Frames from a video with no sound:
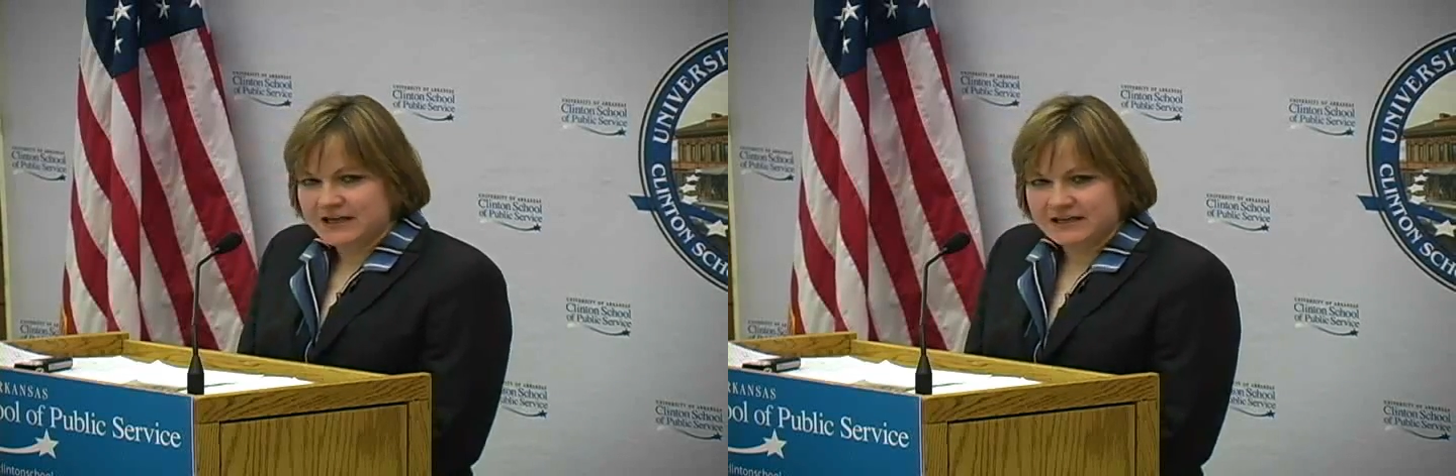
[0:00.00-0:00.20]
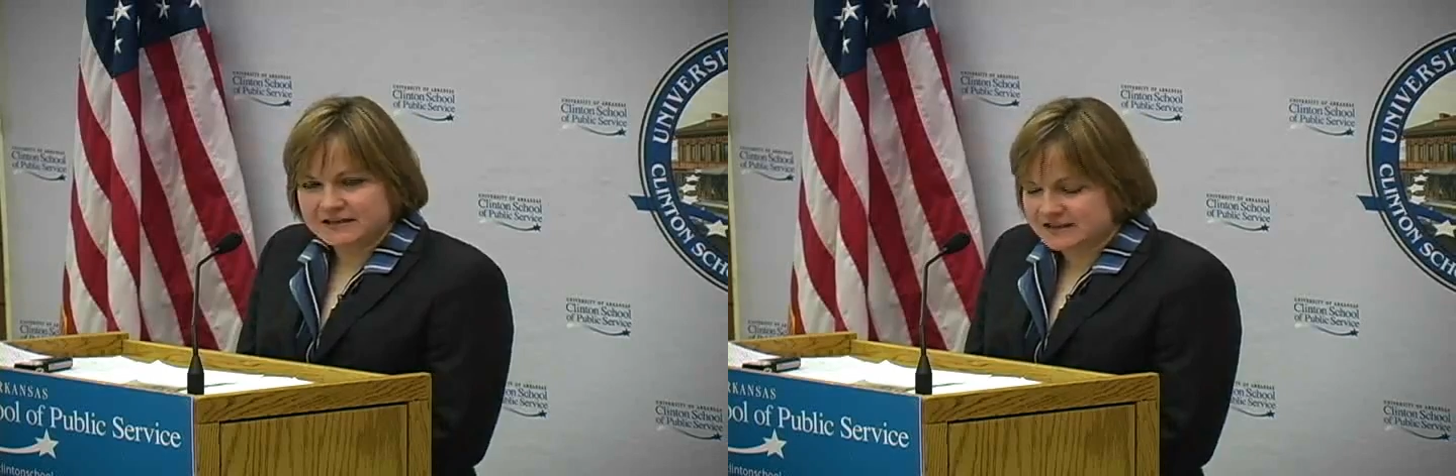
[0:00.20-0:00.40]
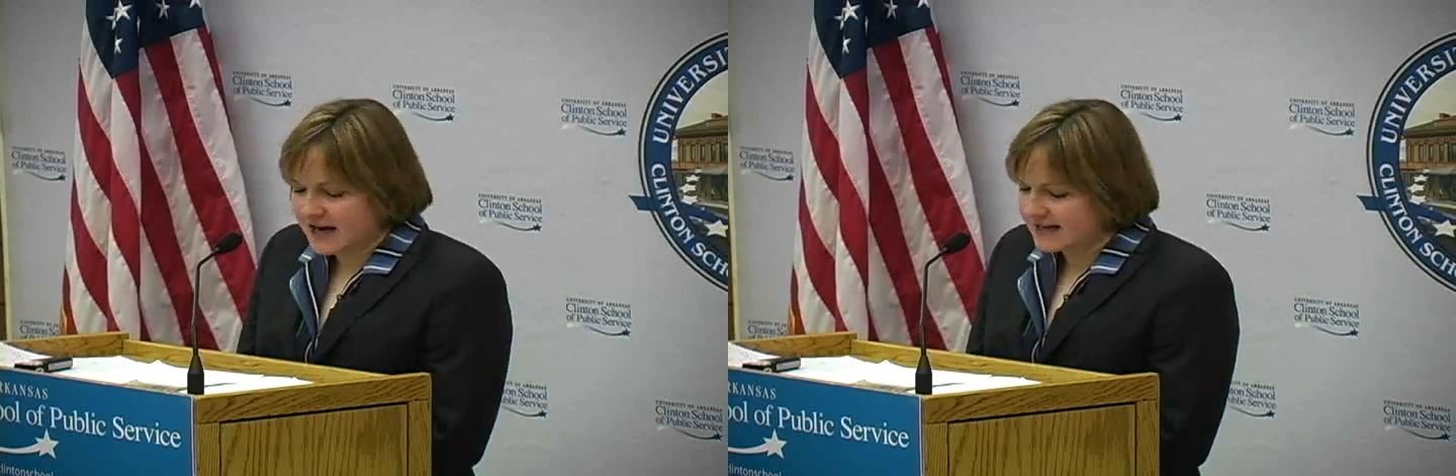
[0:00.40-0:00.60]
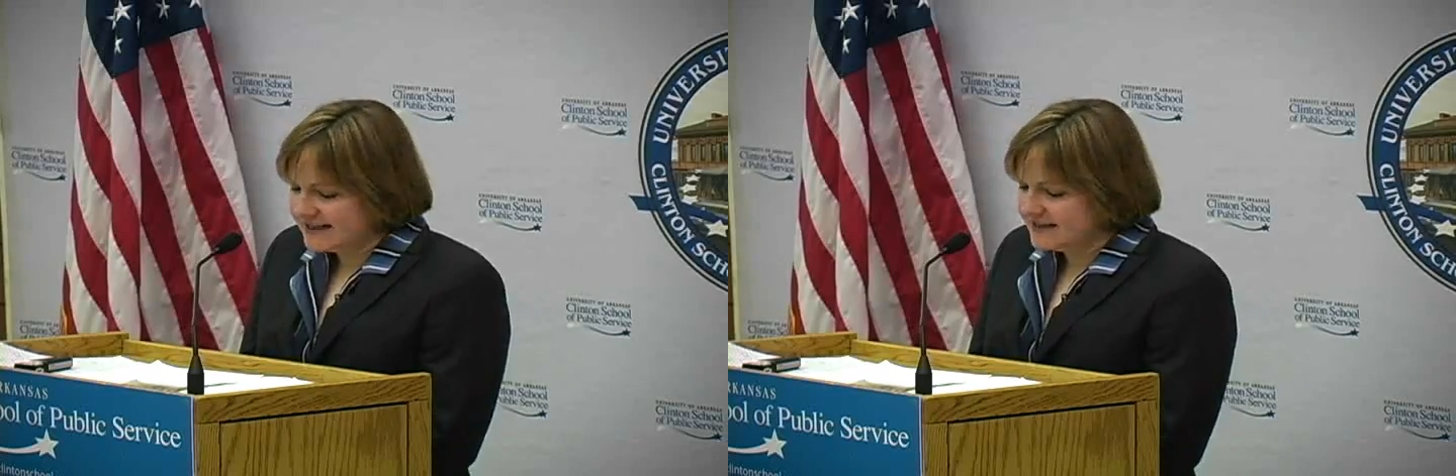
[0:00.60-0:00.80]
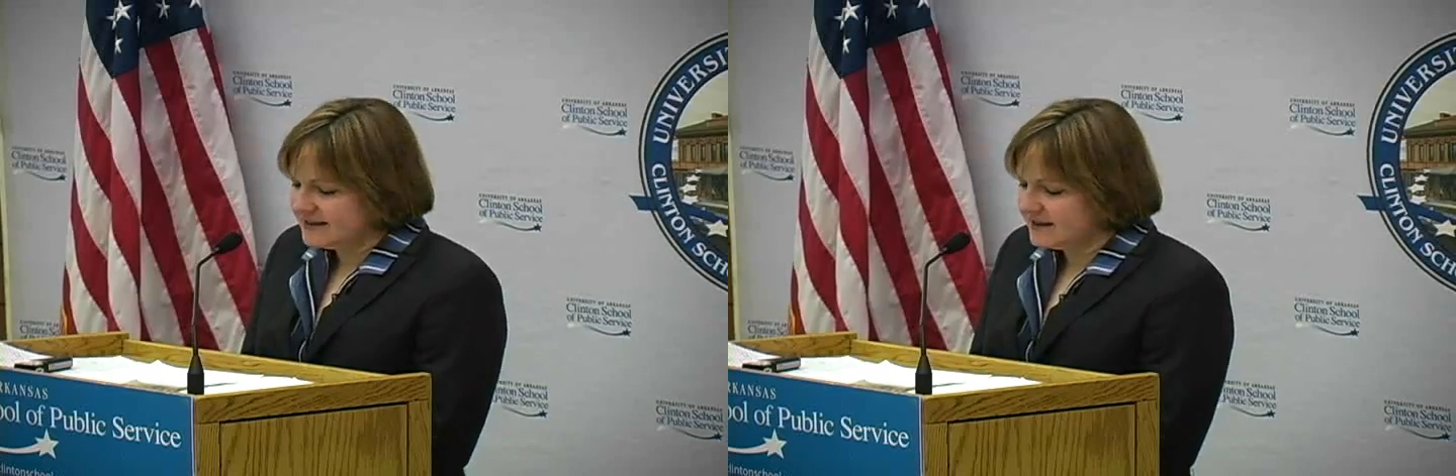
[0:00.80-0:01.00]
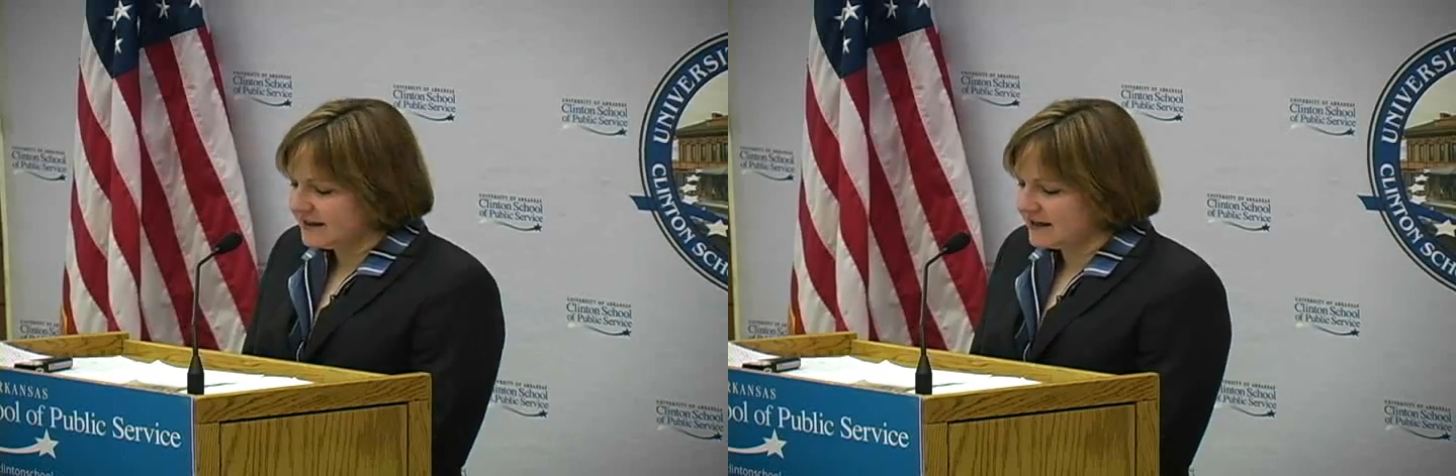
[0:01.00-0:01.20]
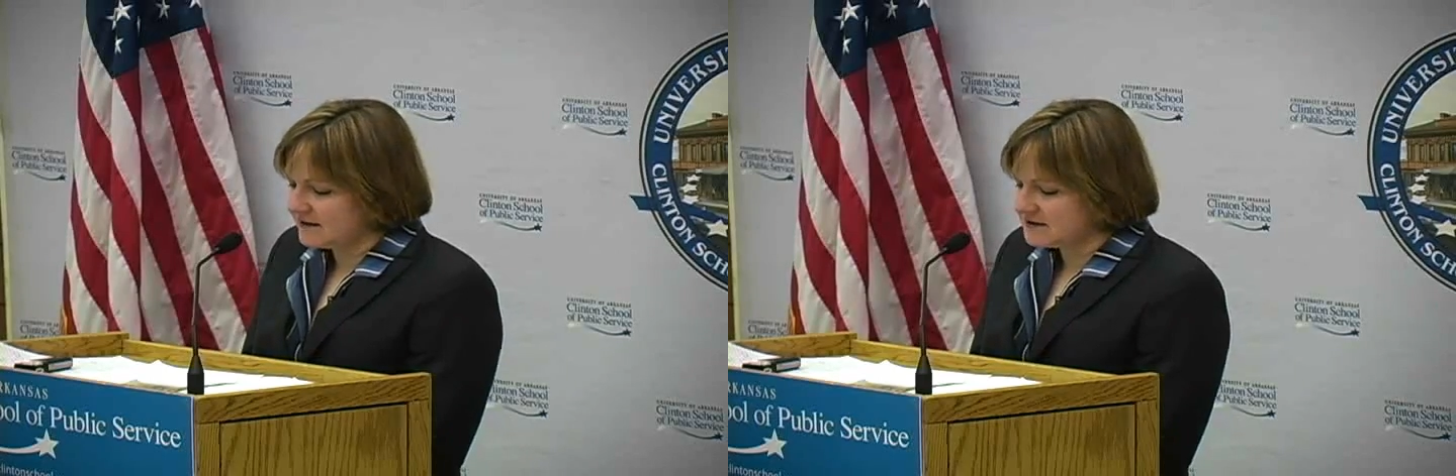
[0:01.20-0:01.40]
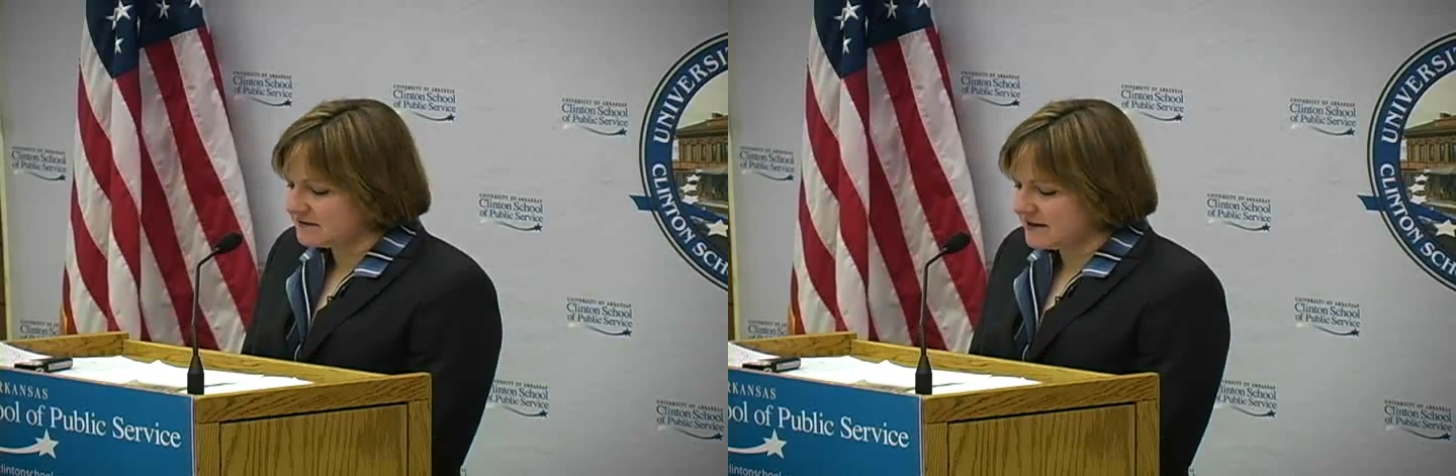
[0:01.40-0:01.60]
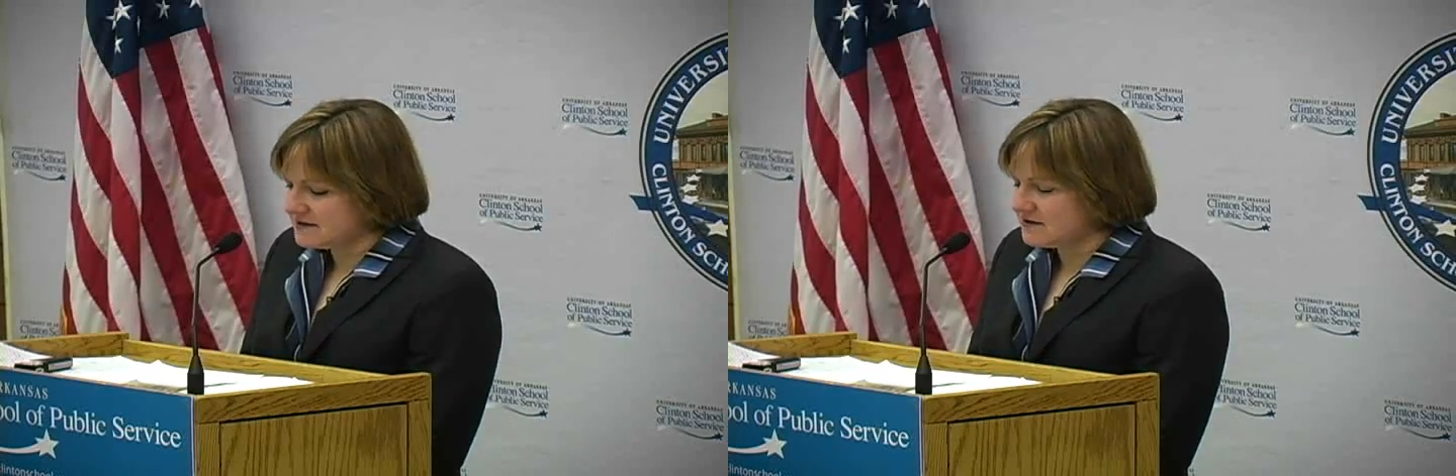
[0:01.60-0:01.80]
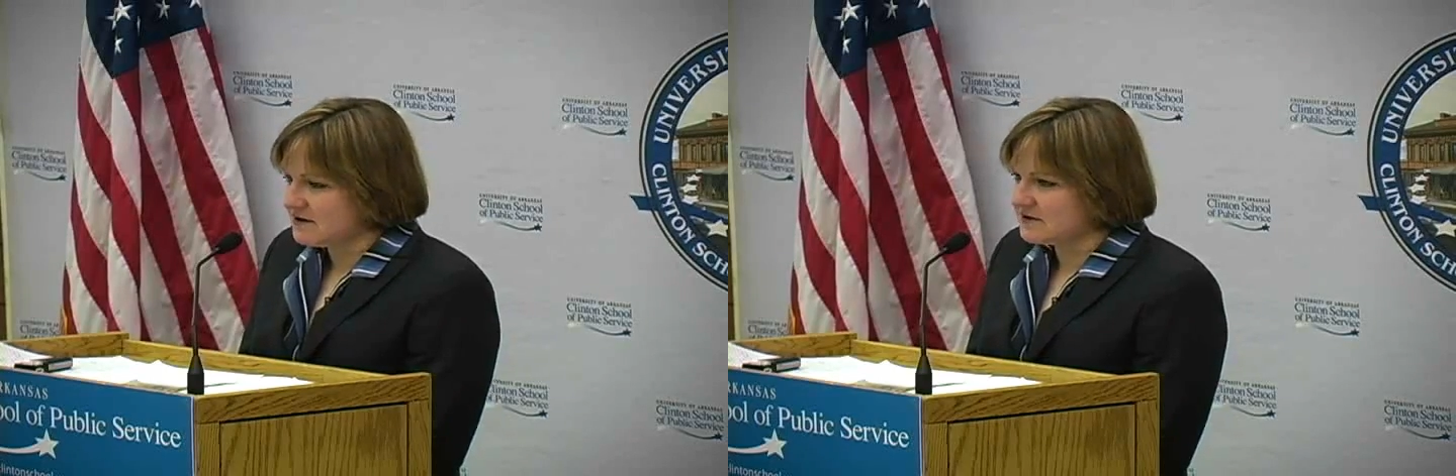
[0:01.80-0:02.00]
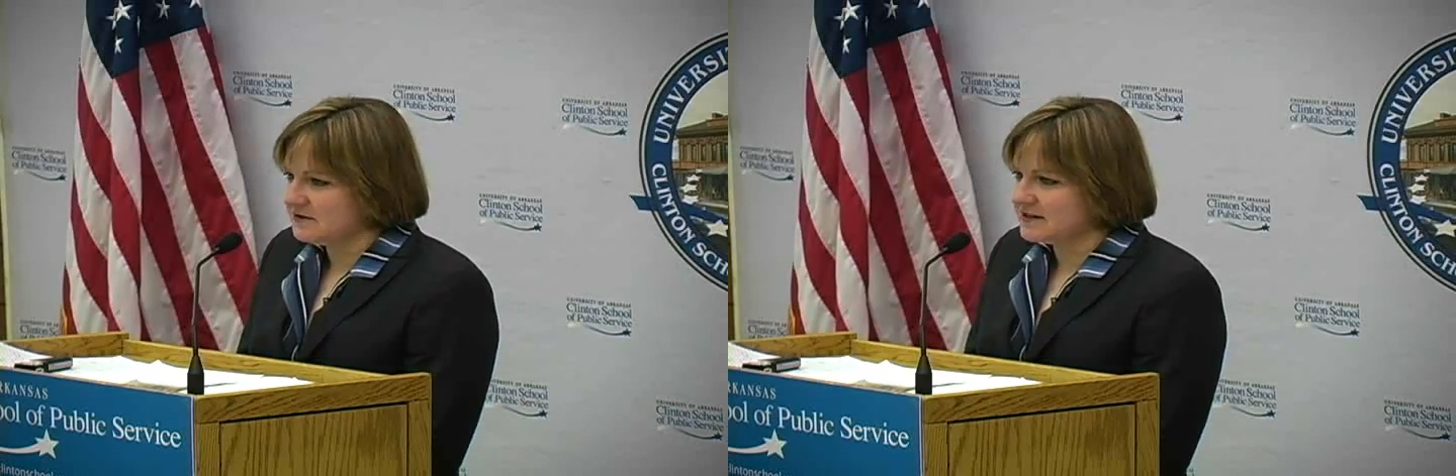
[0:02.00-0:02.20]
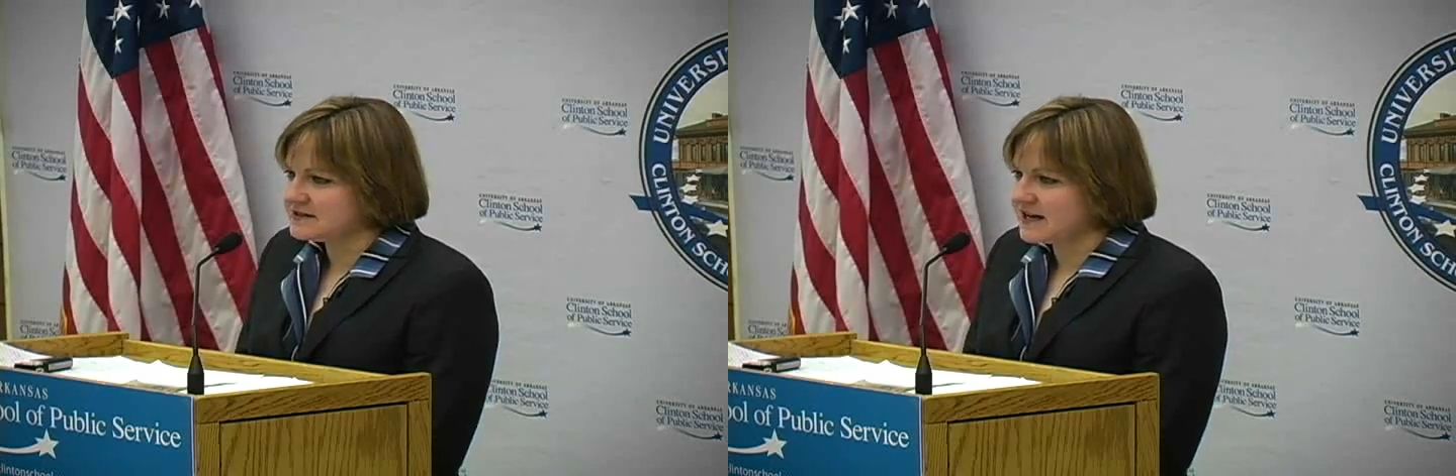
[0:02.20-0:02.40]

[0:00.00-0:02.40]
it is not easy to characterize Arnold as